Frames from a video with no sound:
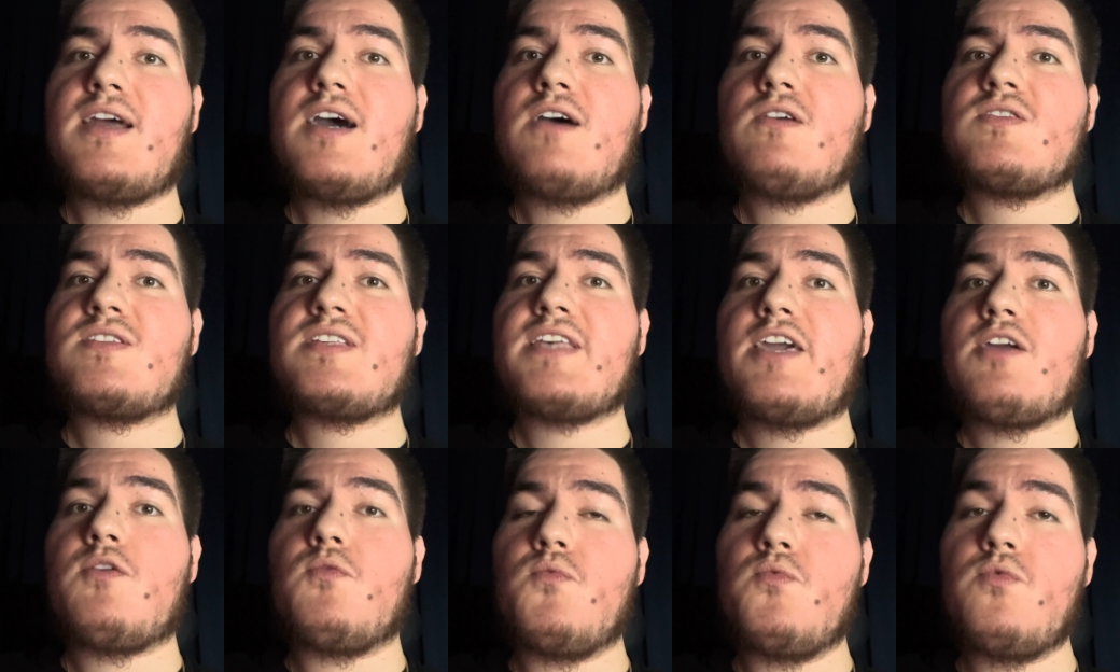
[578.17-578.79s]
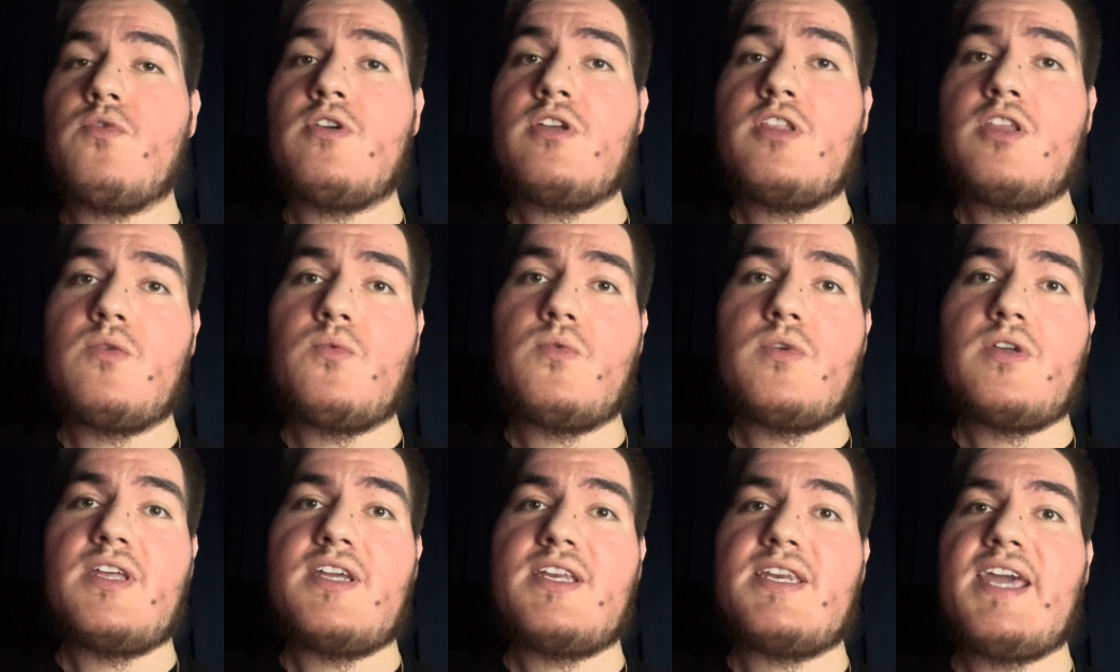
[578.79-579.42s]
I was really,
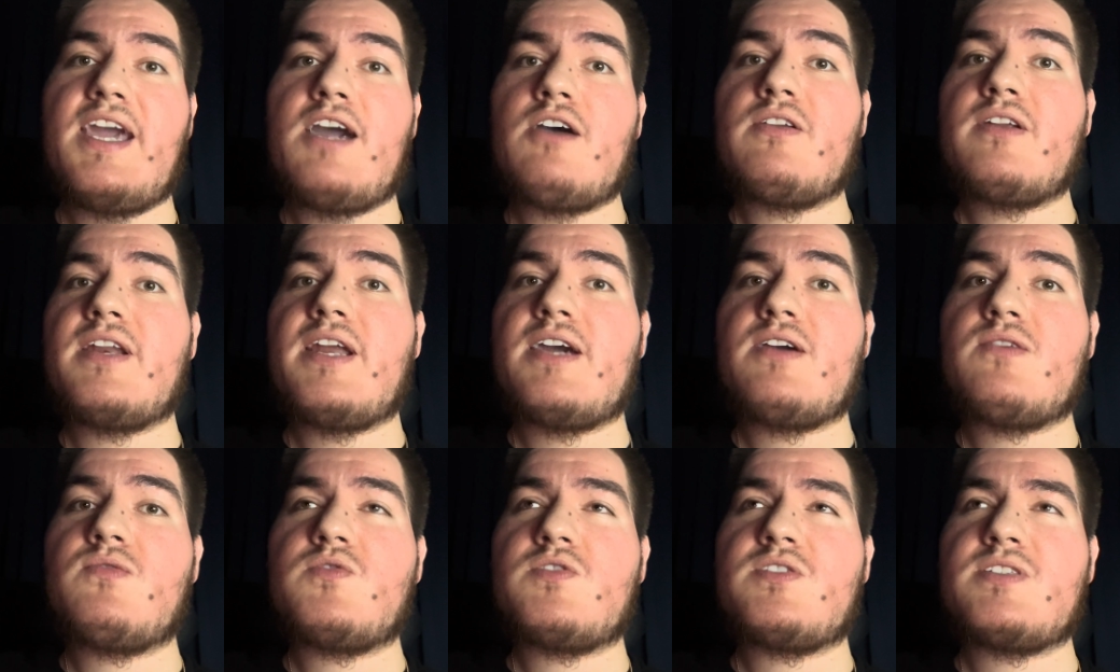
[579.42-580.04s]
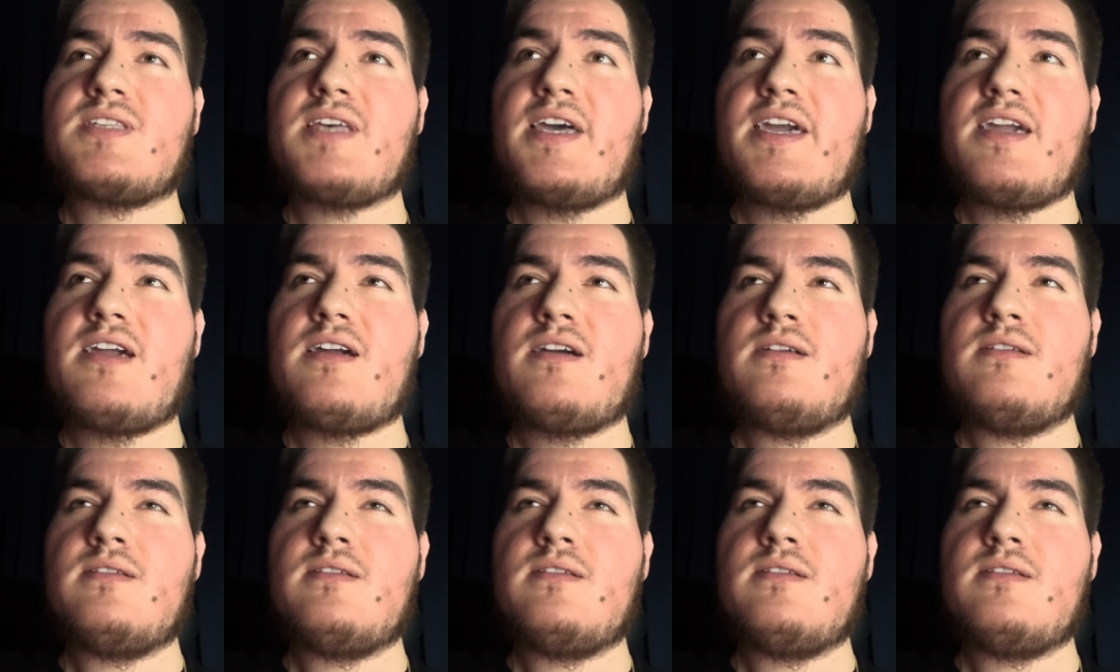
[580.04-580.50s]
really down, and I was I